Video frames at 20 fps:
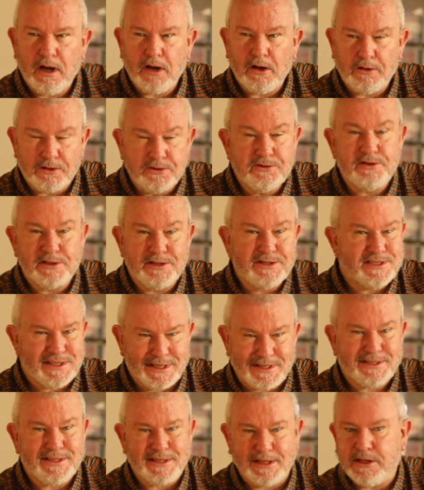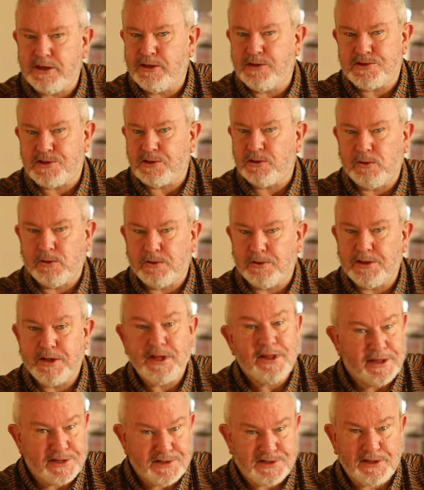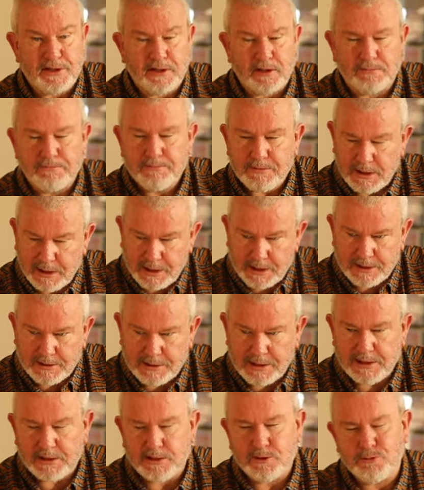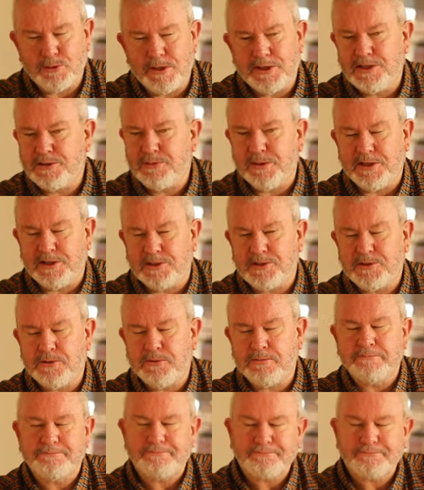160 years old this year in 2022,